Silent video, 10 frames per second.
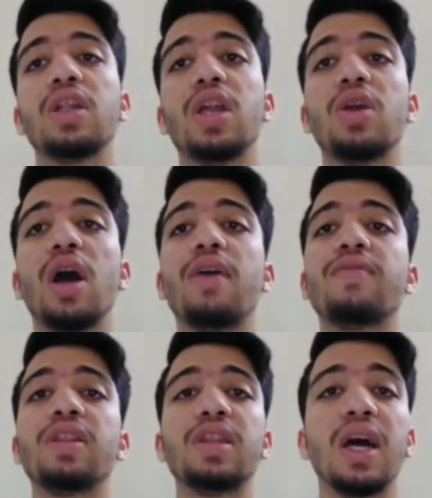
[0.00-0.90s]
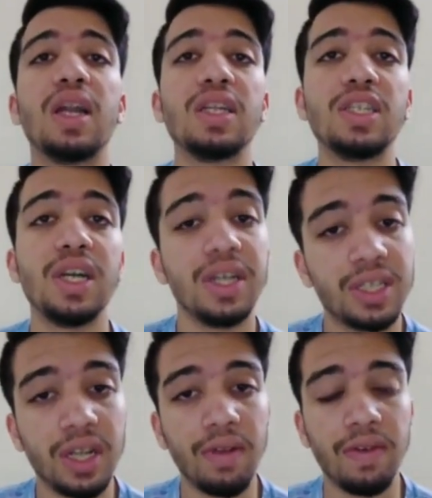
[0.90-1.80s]
Then you have Dhananjay De
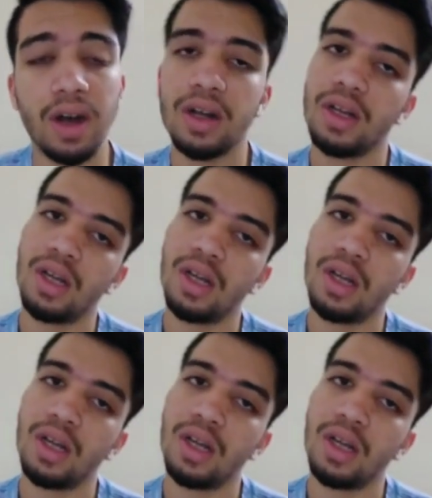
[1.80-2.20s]
Silva,